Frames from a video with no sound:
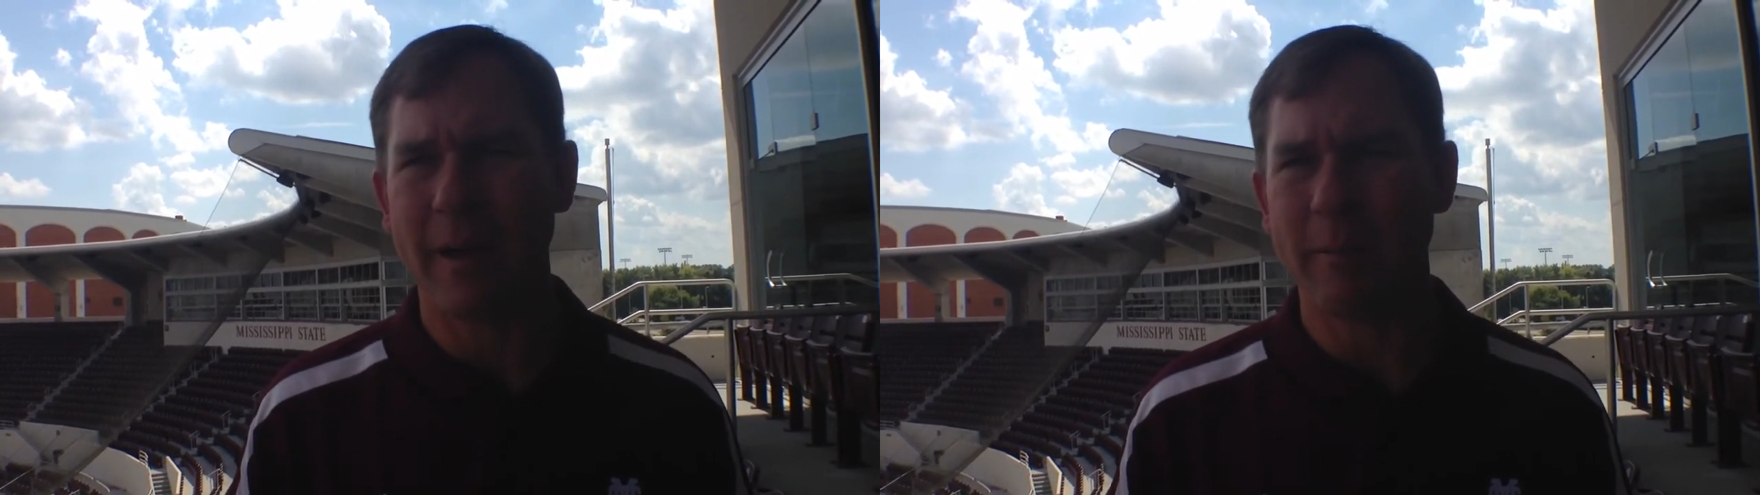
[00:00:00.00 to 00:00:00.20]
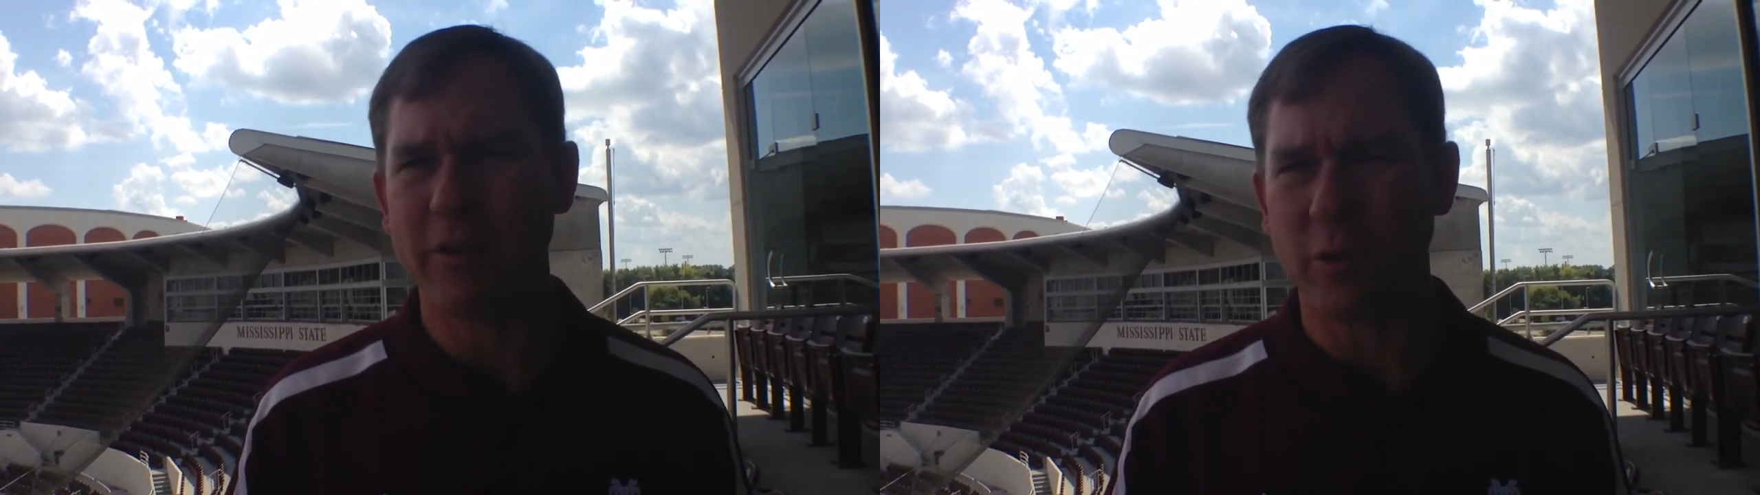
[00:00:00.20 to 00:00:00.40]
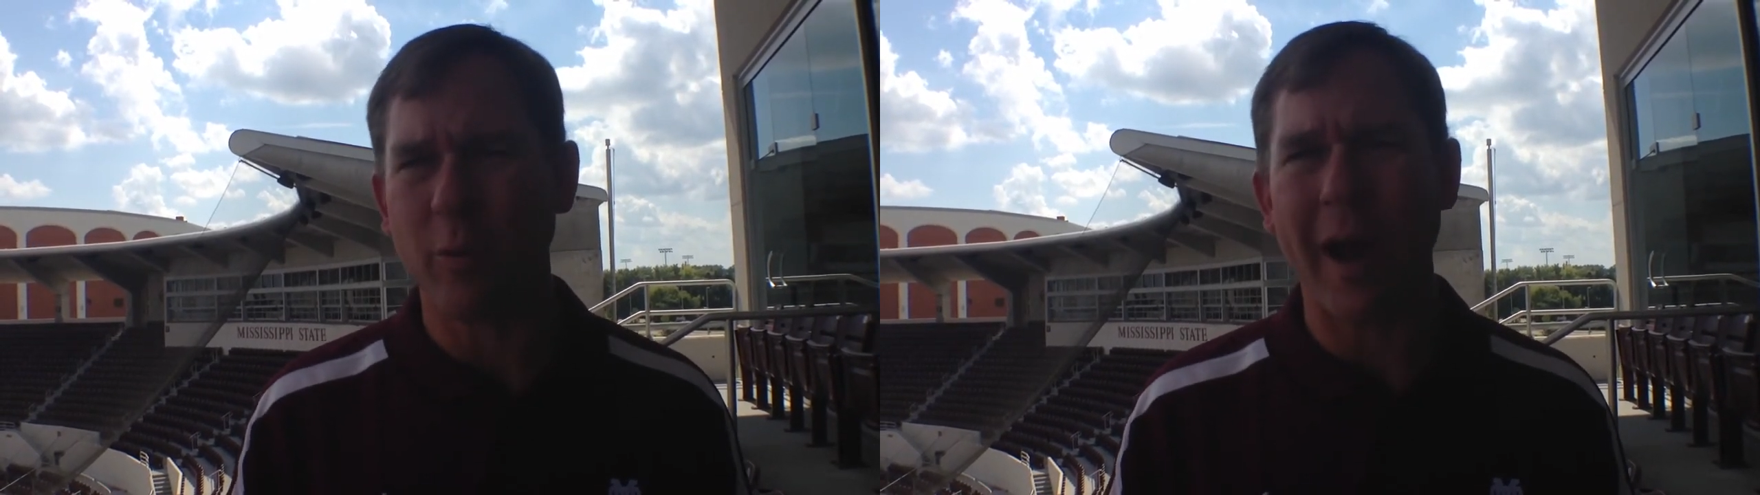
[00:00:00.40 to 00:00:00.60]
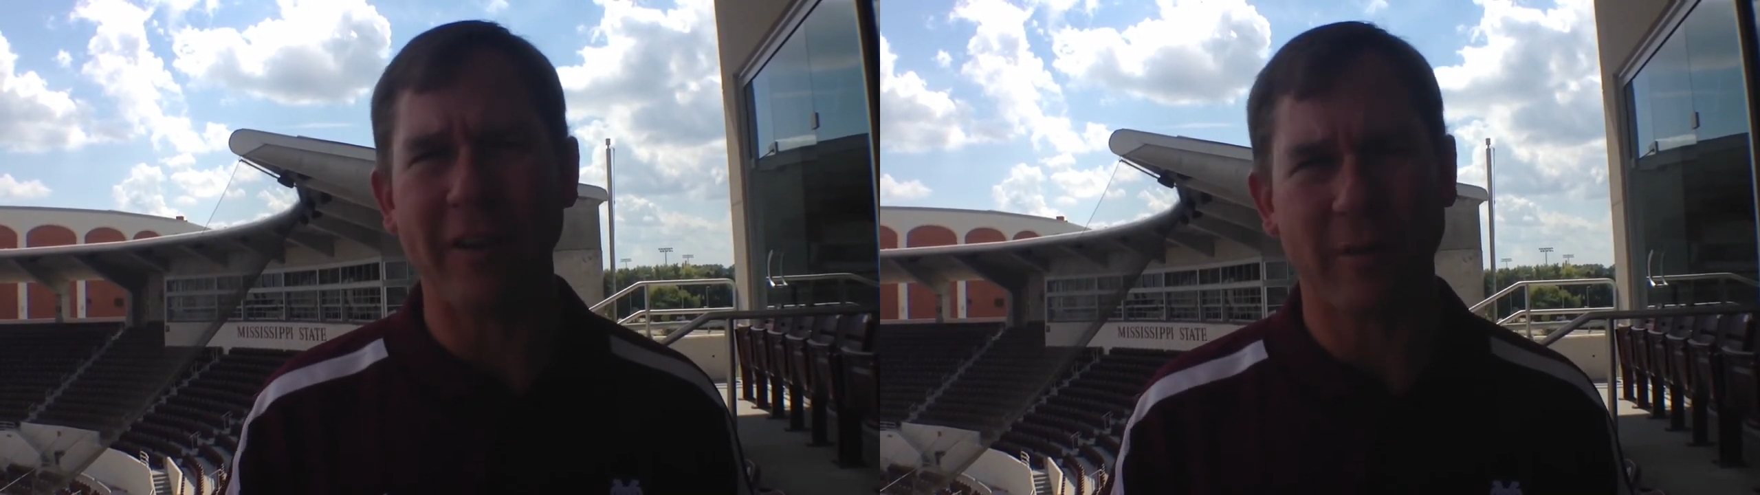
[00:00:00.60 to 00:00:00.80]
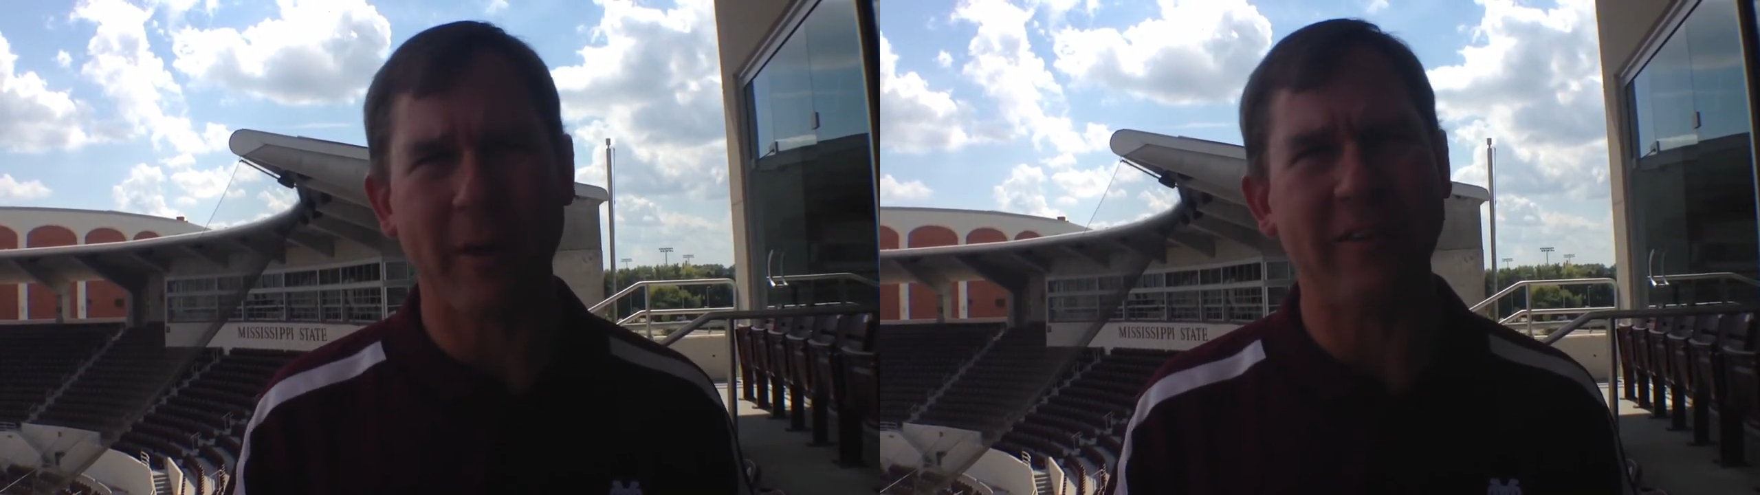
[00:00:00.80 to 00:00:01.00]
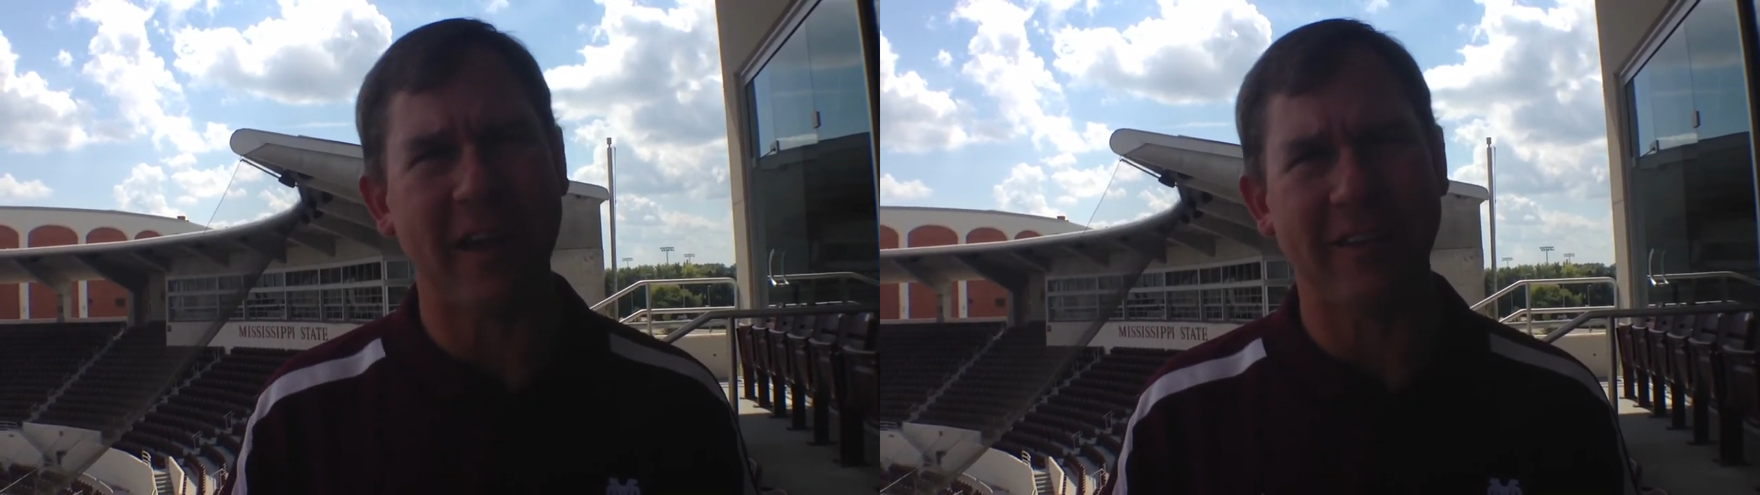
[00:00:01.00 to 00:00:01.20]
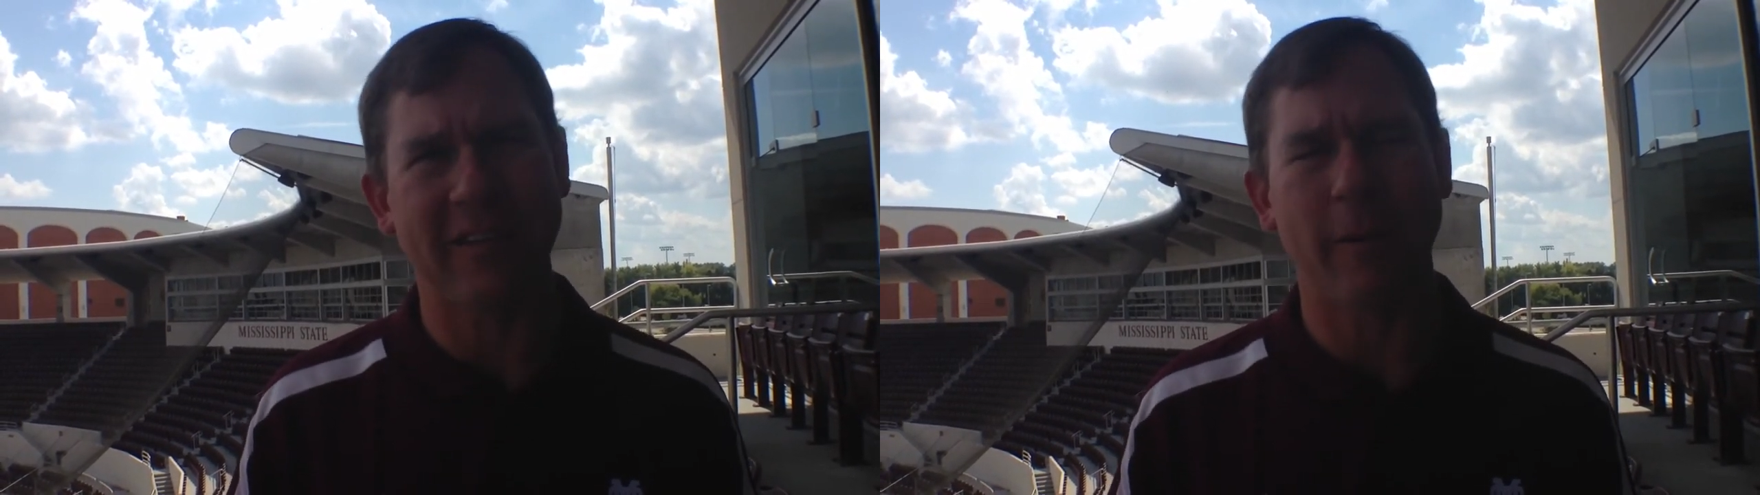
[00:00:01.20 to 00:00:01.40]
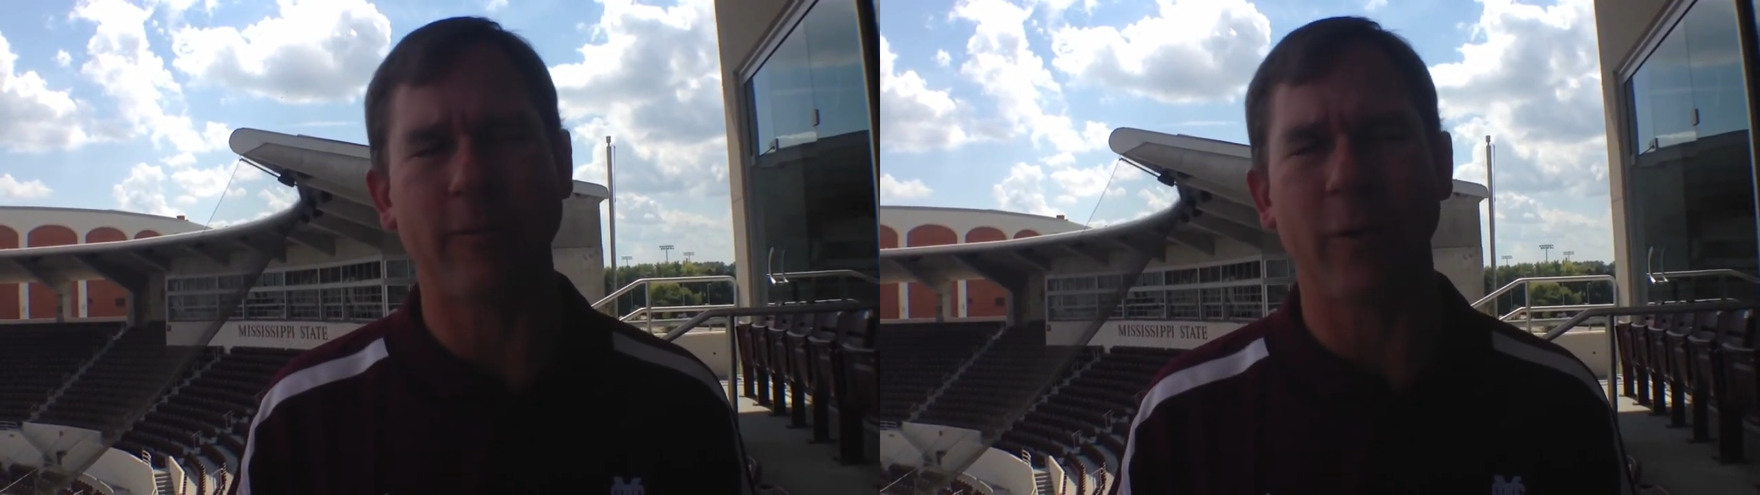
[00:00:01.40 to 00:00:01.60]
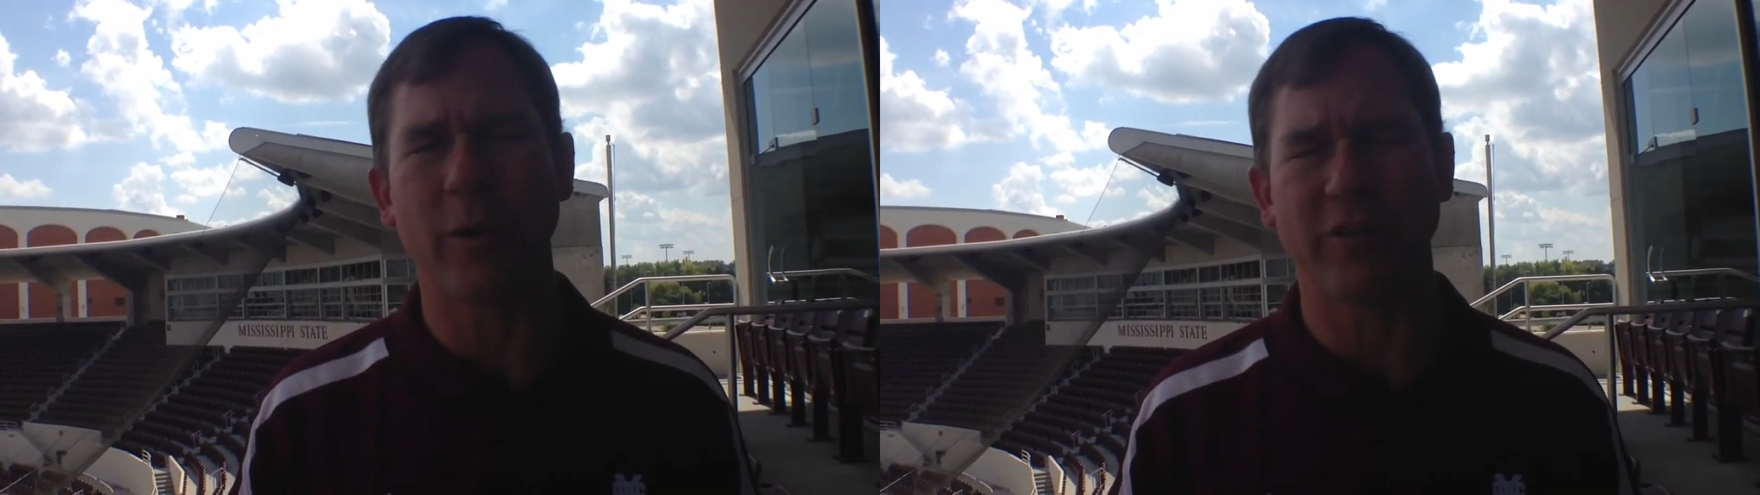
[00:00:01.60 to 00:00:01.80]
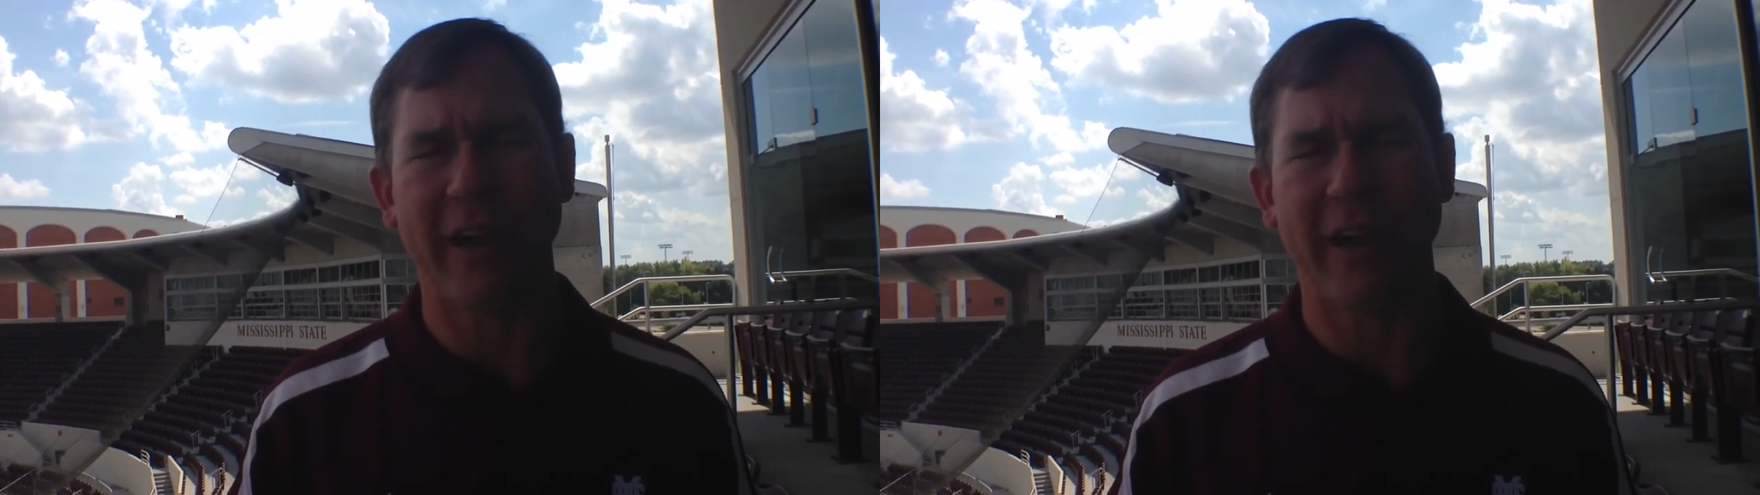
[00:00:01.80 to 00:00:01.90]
But you're right, somebody's got to step forward.